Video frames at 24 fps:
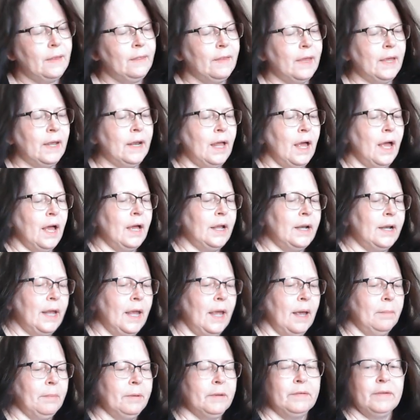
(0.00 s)
And then on
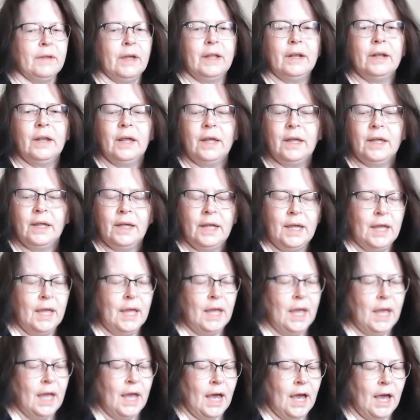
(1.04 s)
Amazon,
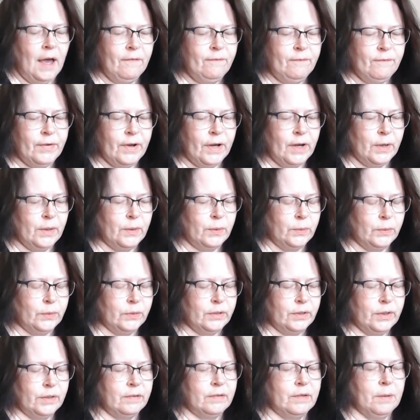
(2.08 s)
I
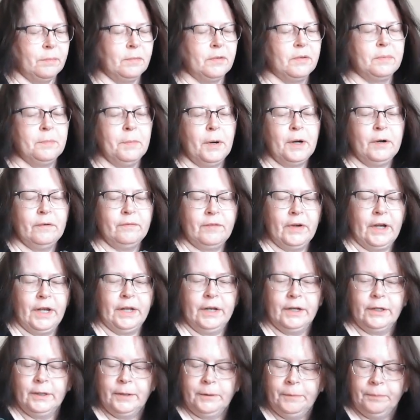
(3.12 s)
found some smart
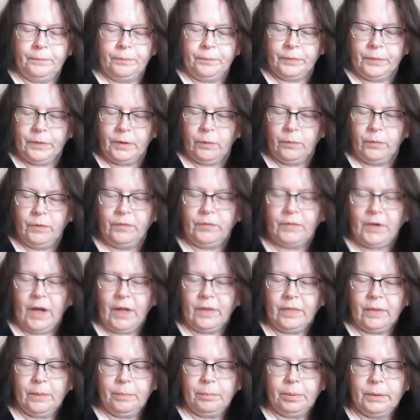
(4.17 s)
vinyl. We've
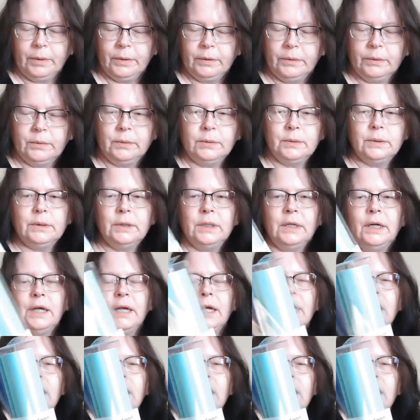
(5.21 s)
got the blue,